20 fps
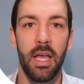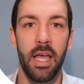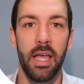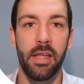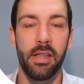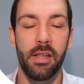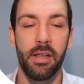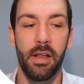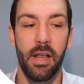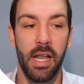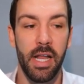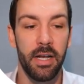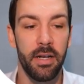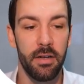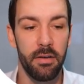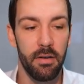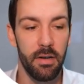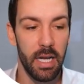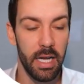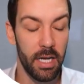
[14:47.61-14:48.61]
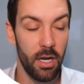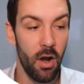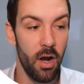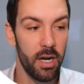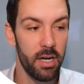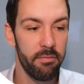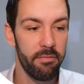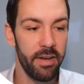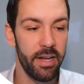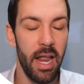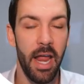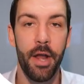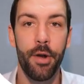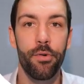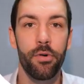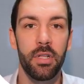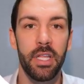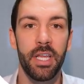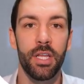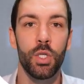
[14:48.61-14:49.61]
It kind of
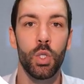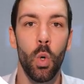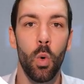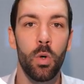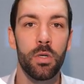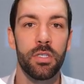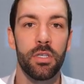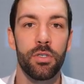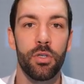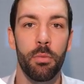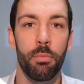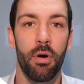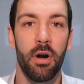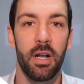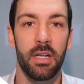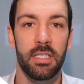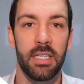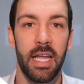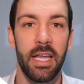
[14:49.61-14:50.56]
inherently endorses your product,